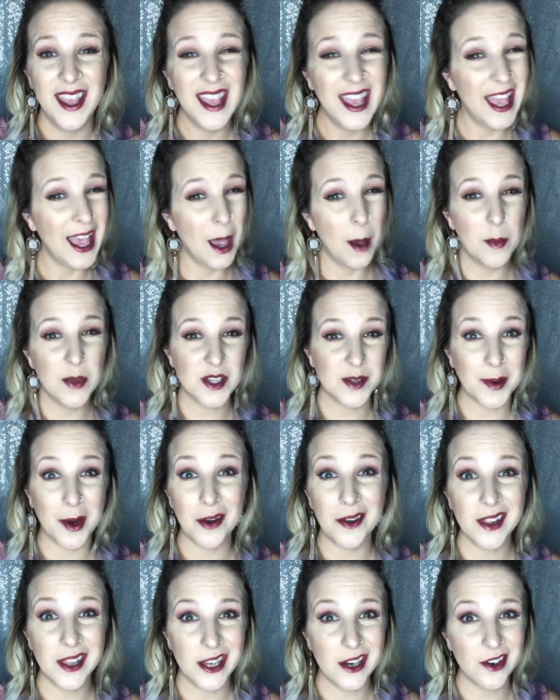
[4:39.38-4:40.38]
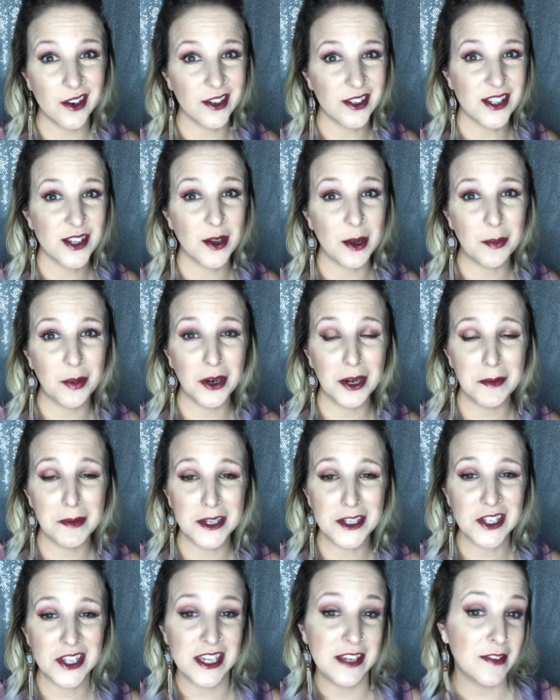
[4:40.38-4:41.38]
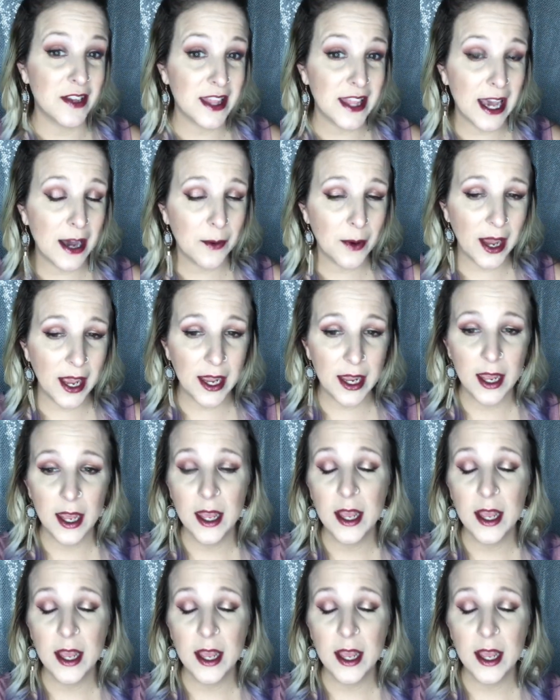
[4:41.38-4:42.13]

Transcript: I'm a sparkly girl, so I pretty much leave it that way.